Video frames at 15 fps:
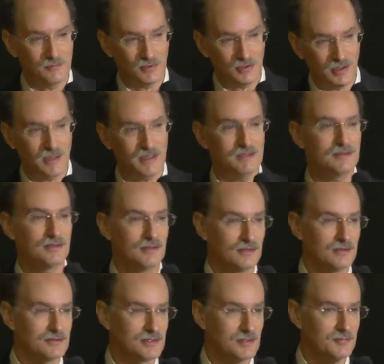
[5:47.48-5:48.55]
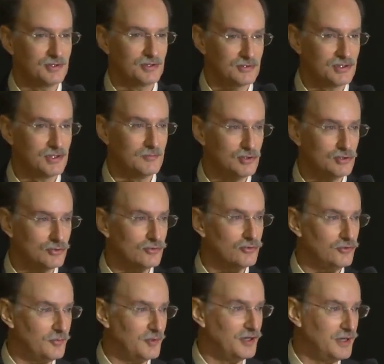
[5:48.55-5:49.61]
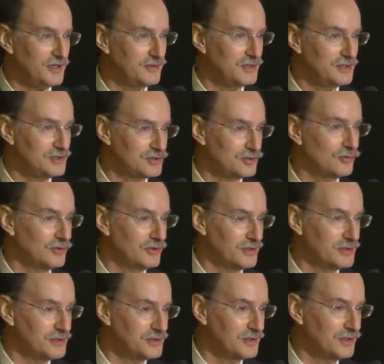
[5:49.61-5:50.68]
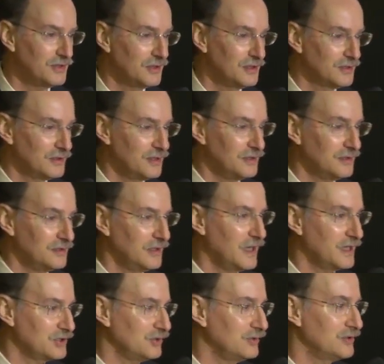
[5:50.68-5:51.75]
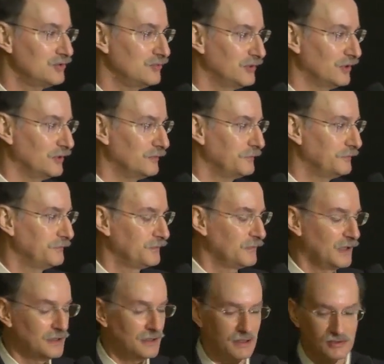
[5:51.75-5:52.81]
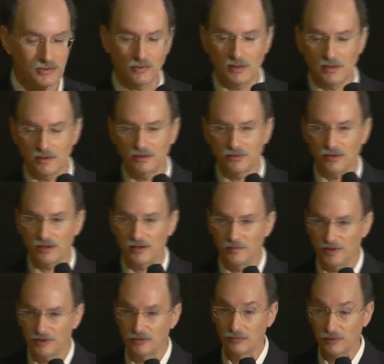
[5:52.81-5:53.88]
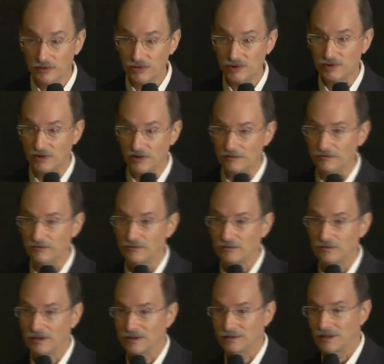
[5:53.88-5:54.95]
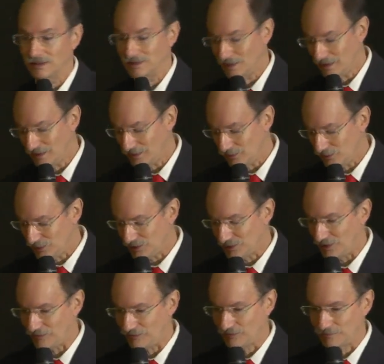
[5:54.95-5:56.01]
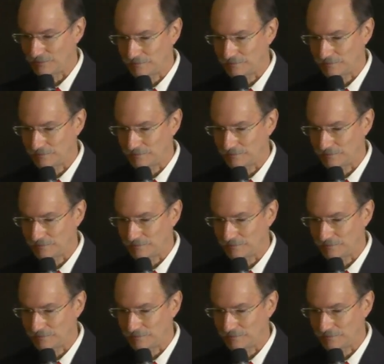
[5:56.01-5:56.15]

behind there, some, some truth behind these stories that actually is real. And so I'm going to talk about the real stuff and not the Hollywood stuff.